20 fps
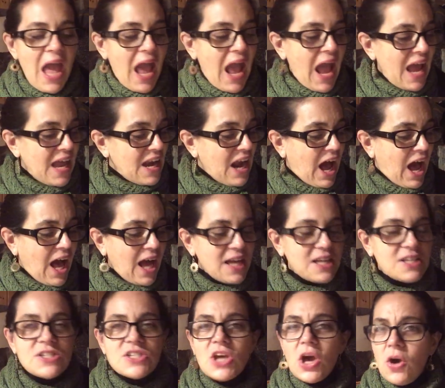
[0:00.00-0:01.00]
and I
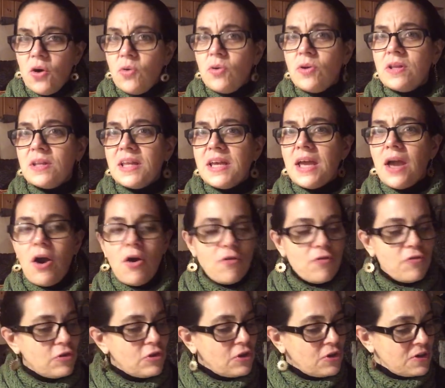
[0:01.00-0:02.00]
totally
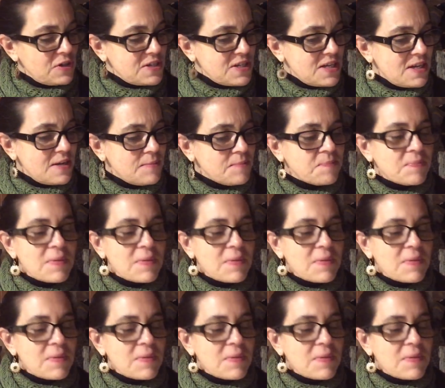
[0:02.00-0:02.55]
overlooked it